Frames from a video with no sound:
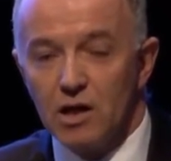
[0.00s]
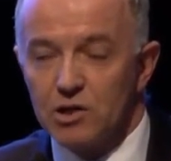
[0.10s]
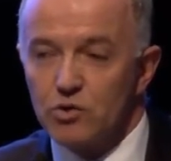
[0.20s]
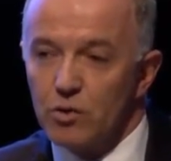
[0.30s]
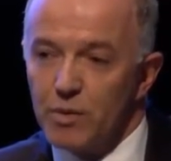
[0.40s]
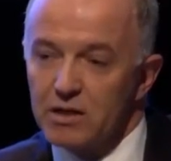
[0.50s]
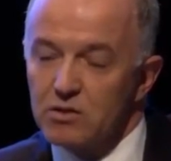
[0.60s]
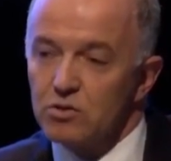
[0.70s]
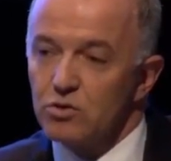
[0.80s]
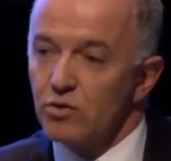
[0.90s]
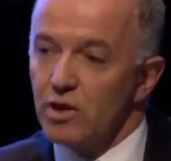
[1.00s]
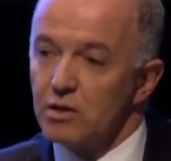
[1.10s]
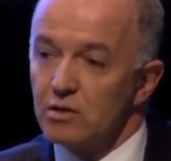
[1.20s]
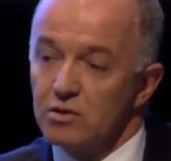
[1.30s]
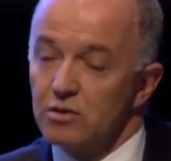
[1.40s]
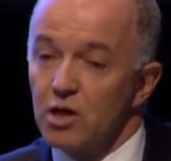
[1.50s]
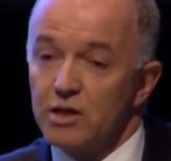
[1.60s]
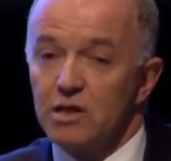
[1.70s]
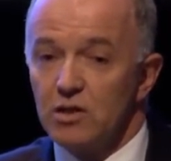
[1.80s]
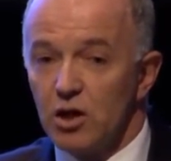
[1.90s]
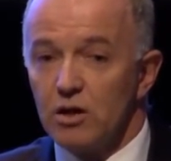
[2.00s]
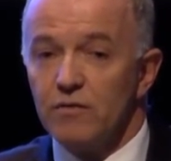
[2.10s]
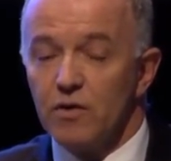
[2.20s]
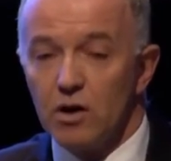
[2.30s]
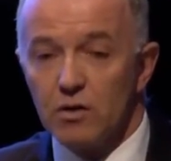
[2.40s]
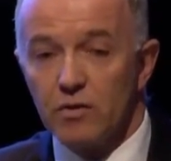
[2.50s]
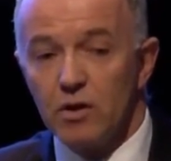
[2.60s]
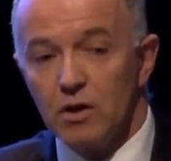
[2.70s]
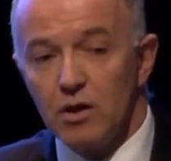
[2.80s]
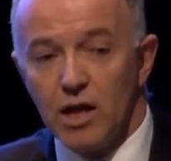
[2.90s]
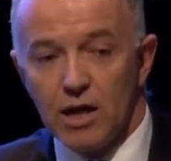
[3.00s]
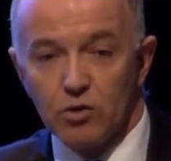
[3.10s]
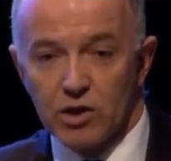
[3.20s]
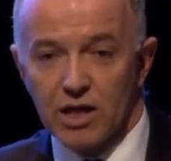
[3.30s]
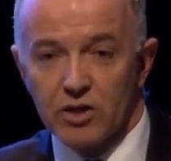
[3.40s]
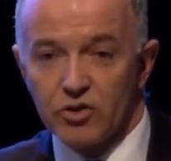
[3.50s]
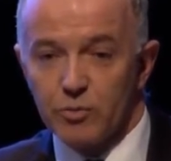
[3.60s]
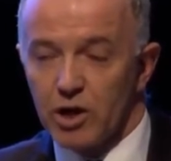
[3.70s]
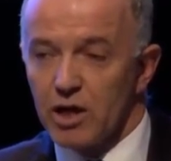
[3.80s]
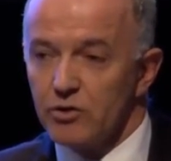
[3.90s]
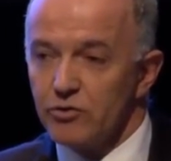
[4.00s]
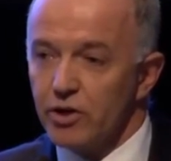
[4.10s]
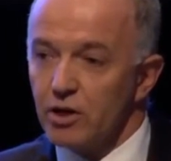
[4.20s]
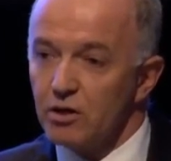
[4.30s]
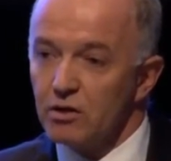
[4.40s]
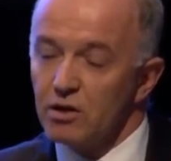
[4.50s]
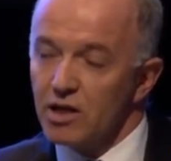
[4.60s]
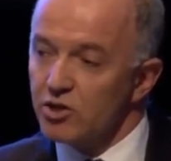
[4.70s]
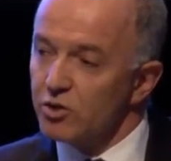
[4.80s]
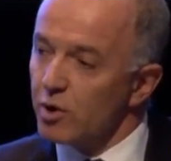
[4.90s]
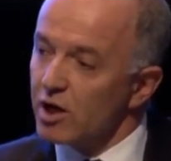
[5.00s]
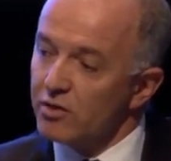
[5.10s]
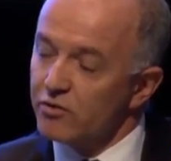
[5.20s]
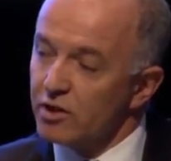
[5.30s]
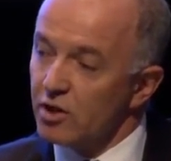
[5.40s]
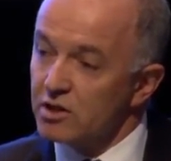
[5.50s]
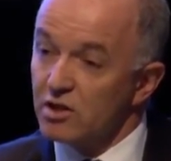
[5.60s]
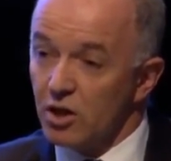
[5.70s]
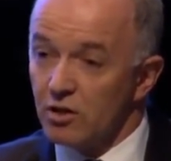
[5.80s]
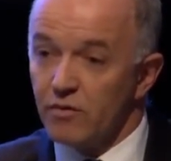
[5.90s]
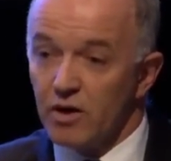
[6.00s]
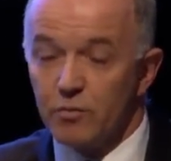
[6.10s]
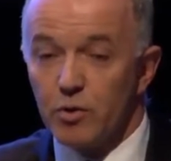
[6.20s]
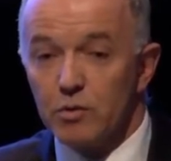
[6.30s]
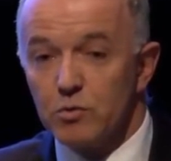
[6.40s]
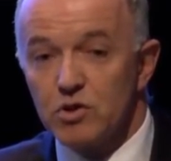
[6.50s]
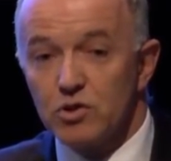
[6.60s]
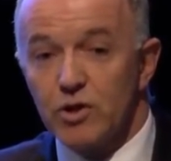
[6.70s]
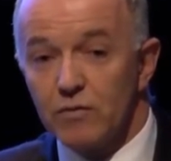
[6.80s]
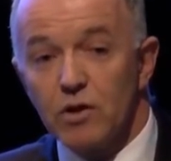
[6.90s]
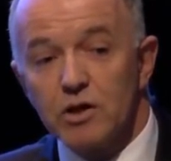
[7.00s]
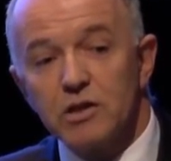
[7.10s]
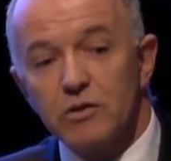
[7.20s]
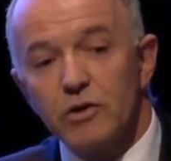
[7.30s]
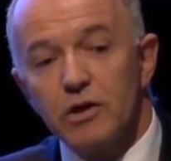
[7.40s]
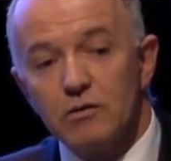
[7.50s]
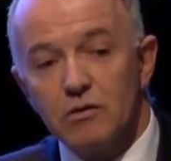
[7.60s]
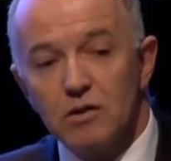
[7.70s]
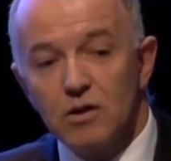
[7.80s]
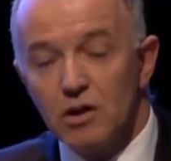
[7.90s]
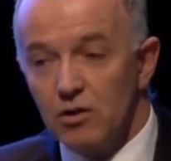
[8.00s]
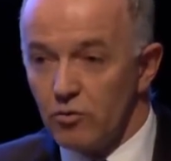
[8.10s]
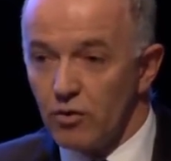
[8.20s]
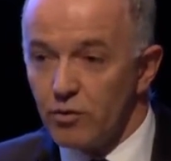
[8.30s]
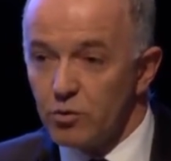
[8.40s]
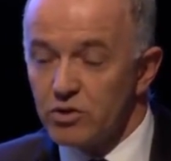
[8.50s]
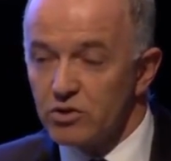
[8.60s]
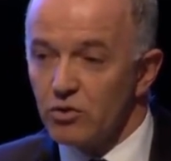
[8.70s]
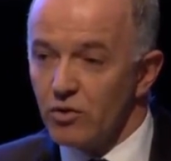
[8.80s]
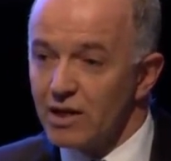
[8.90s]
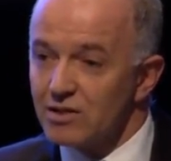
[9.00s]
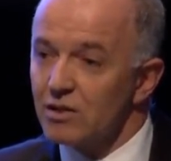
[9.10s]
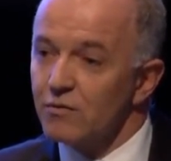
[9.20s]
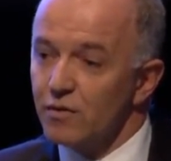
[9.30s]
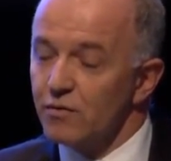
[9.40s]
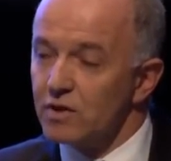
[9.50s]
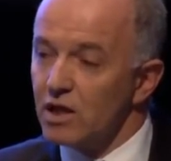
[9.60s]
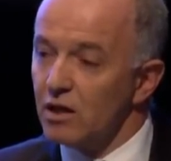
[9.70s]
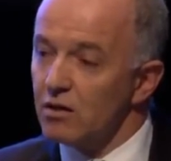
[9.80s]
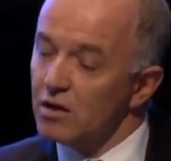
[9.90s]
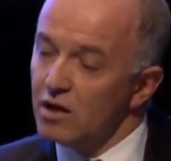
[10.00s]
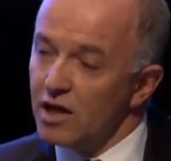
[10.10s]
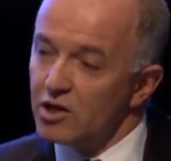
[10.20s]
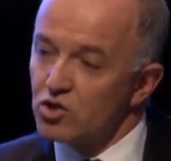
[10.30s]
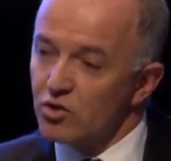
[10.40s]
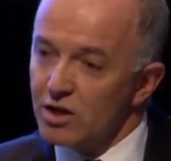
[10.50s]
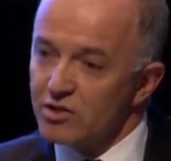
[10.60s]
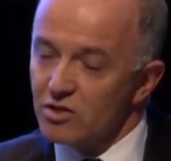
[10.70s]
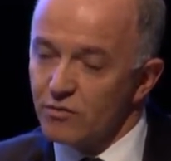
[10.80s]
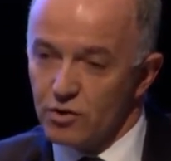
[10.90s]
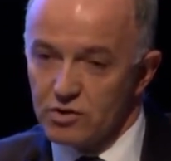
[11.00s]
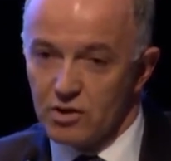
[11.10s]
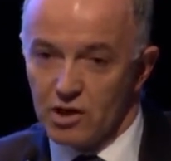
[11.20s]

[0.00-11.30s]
Let's roll back to 1995 and look at country by country. Country by country in 1995 probably was your travel itinerary. Roll forward to 2015, and Australia is the first of